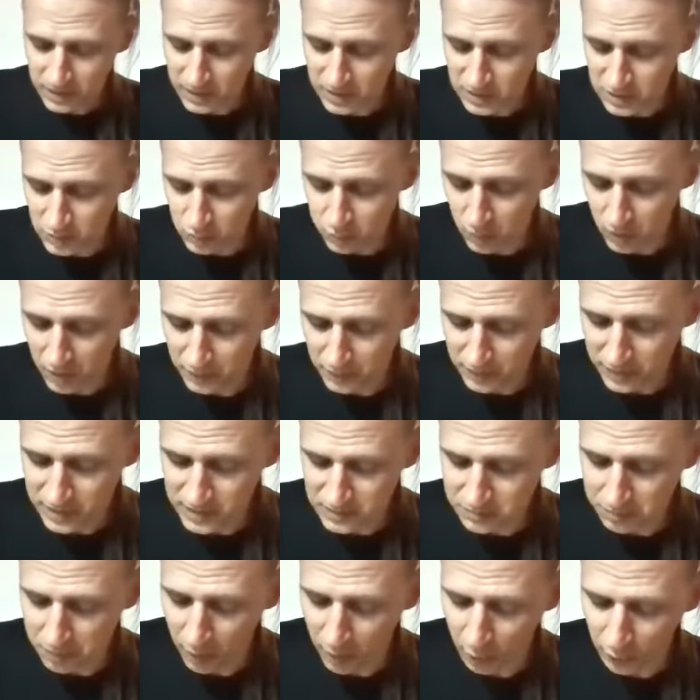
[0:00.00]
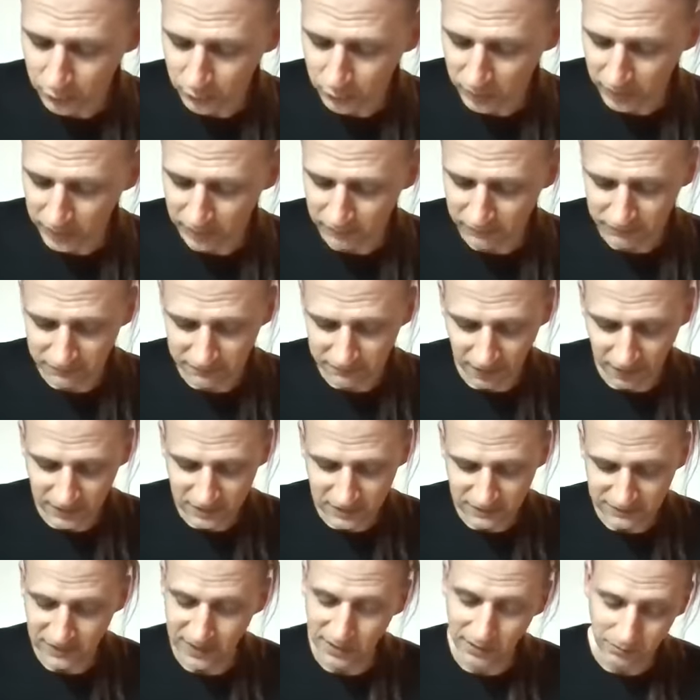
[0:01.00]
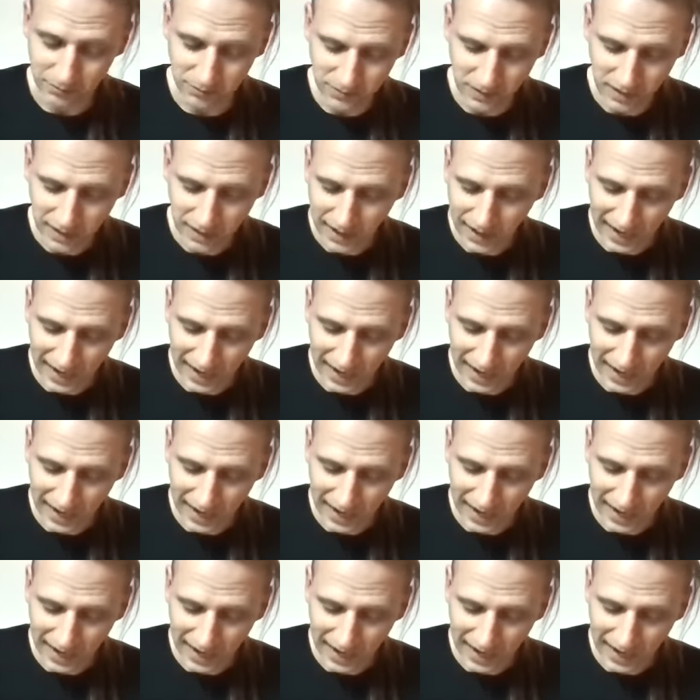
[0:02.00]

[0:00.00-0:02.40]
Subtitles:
He swung his baldric in front of him